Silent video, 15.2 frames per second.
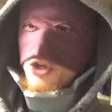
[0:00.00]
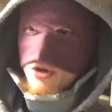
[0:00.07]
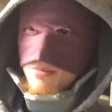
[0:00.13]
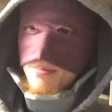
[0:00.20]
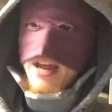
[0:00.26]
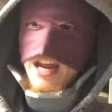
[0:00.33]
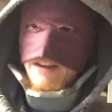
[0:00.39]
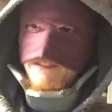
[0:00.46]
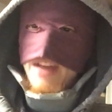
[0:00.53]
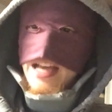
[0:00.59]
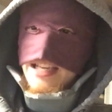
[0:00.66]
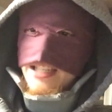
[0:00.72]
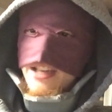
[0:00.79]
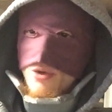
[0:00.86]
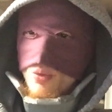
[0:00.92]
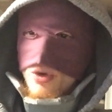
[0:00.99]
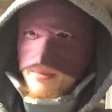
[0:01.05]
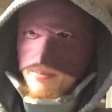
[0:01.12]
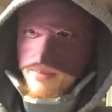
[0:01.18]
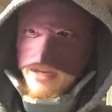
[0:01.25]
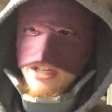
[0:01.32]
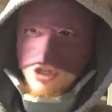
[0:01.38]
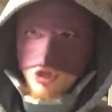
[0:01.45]
You could make a vest that
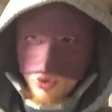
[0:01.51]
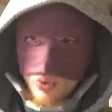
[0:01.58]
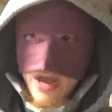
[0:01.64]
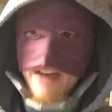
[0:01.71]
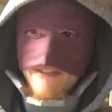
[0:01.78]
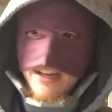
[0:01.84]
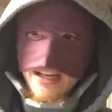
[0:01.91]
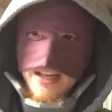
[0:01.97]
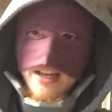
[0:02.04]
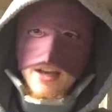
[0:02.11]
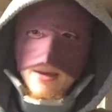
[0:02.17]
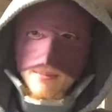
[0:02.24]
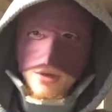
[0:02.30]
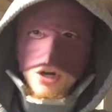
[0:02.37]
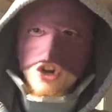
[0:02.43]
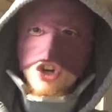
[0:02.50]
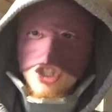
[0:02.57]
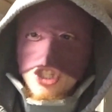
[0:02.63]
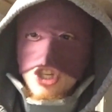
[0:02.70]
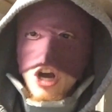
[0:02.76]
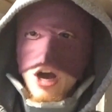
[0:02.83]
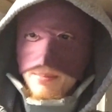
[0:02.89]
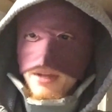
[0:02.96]
wouldn't be too heavy, but could
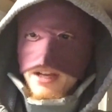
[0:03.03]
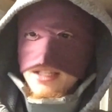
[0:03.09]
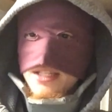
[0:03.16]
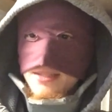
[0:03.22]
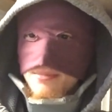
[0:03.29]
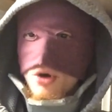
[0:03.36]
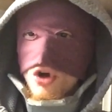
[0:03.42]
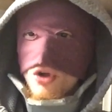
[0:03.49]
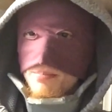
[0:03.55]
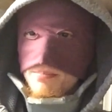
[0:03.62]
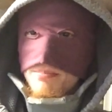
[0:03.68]
stop like a small